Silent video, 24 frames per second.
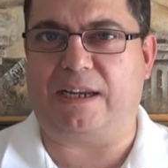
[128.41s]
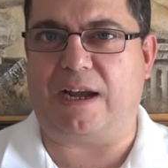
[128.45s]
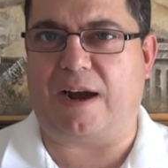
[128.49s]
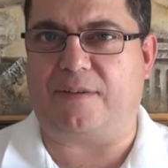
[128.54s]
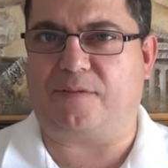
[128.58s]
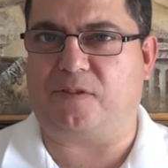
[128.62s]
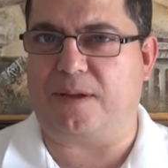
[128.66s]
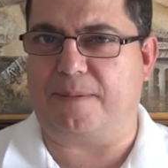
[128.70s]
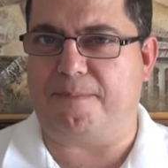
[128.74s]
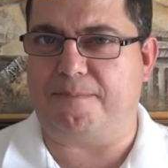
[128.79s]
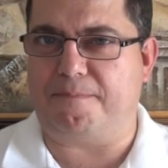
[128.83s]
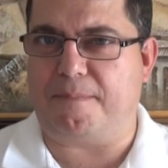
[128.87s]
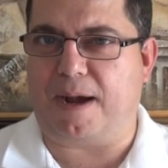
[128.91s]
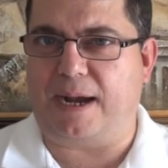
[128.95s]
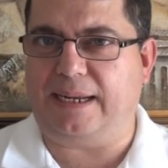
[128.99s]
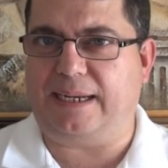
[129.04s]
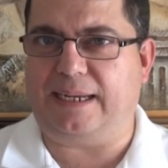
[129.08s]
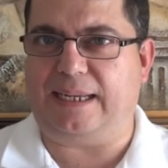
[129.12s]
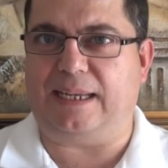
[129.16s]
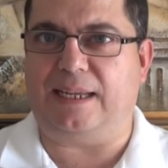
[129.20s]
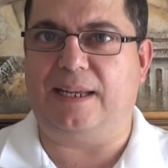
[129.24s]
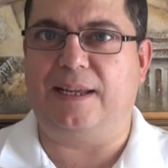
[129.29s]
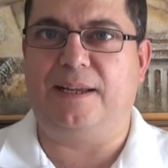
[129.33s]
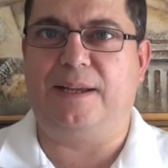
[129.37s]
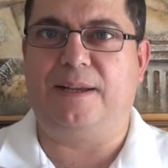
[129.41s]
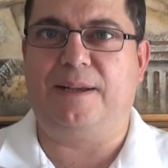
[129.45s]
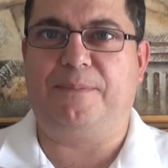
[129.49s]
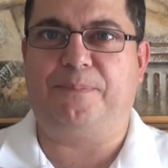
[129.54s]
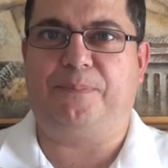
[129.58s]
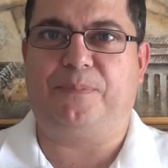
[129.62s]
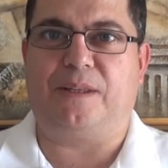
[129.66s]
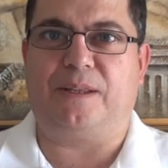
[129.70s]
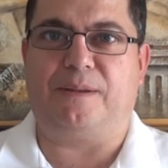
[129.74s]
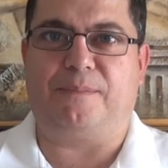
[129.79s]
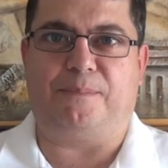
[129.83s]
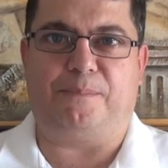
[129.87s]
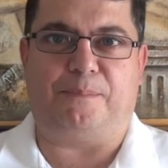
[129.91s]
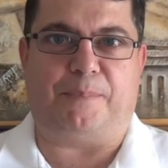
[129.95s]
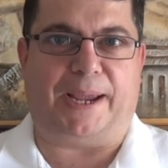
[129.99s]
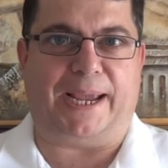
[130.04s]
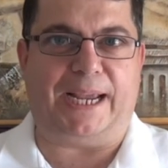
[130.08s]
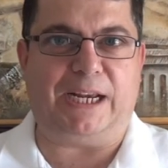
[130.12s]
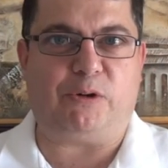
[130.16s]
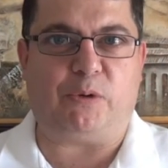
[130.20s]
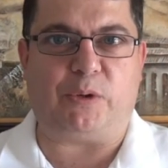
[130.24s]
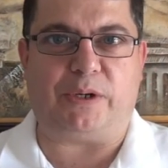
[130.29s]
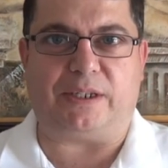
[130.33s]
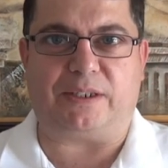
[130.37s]
off the mighty
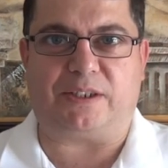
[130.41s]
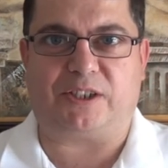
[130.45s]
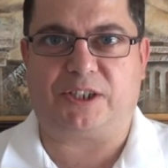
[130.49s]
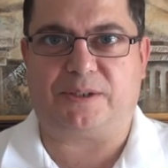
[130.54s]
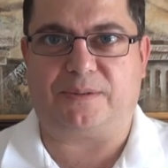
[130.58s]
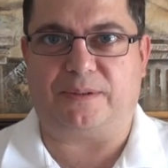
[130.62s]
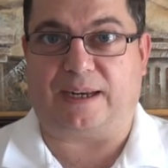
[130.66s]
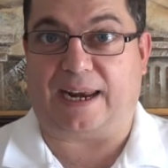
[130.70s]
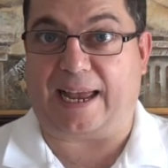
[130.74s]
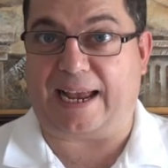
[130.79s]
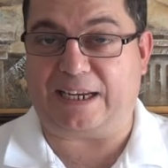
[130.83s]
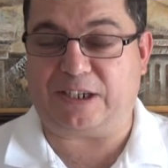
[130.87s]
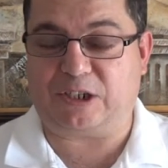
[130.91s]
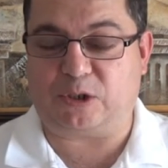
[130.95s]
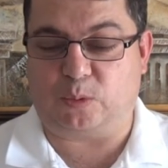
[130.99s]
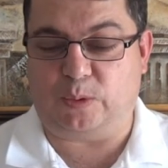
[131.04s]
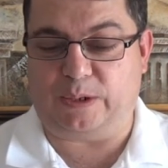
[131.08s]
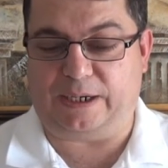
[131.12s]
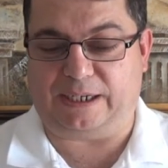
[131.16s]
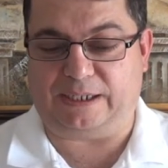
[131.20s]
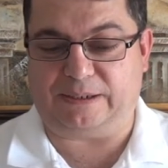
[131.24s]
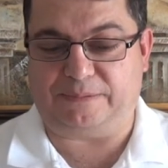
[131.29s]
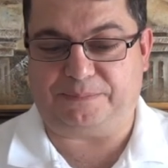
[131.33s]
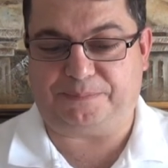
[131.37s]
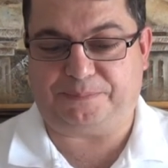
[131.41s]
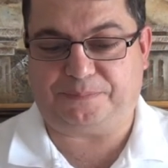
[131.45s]
Patriots last week.